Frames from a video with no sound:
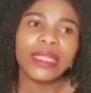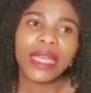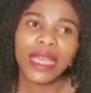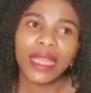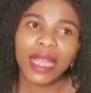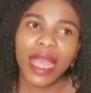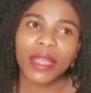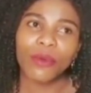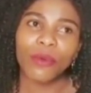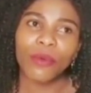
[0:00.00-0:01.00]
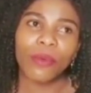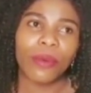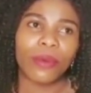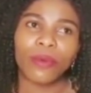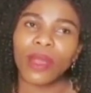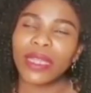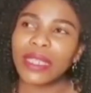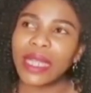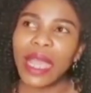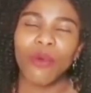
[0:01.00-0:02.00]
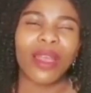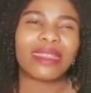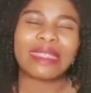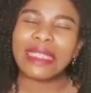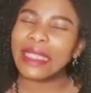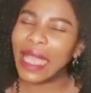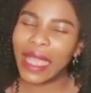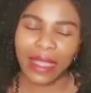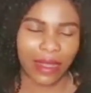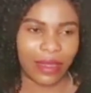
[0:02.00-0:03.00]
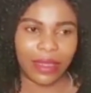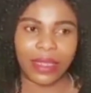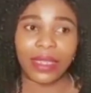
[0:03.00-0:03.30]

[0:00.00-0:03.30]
Then one day I was tired